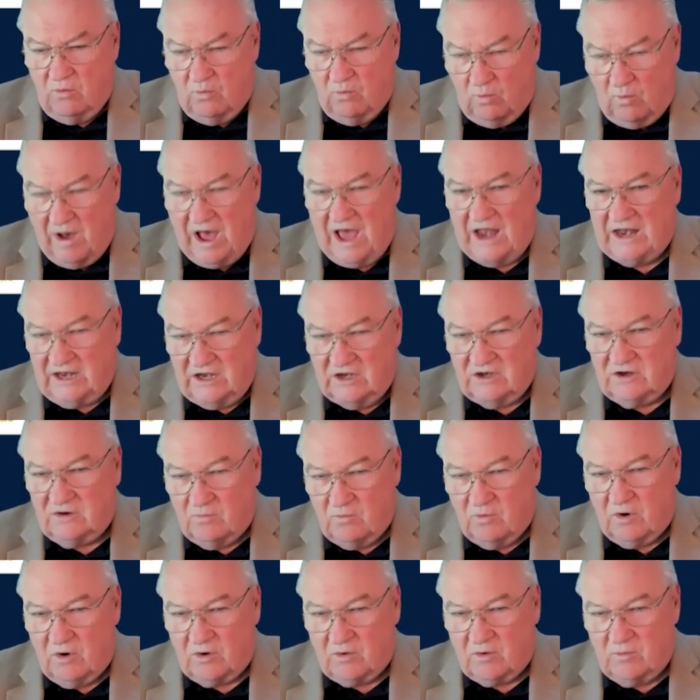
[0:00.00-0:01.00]
wanting to
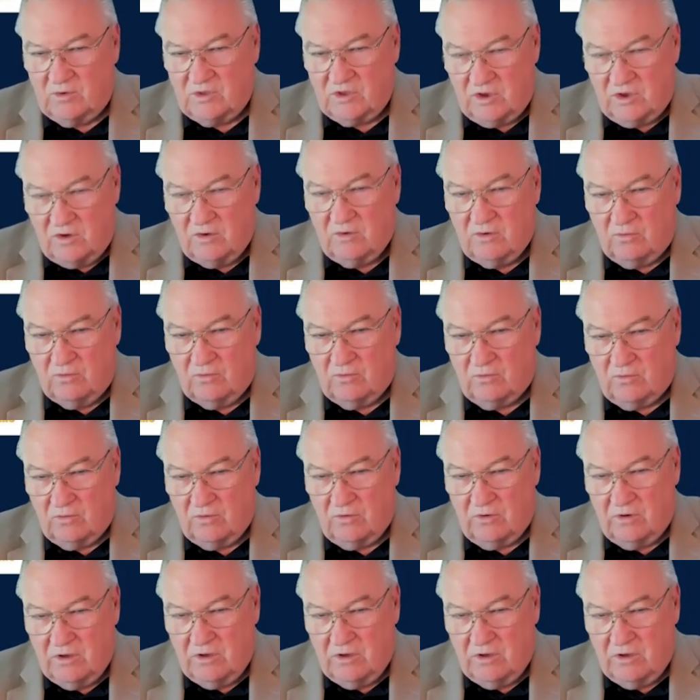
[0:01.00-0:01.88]
work with you,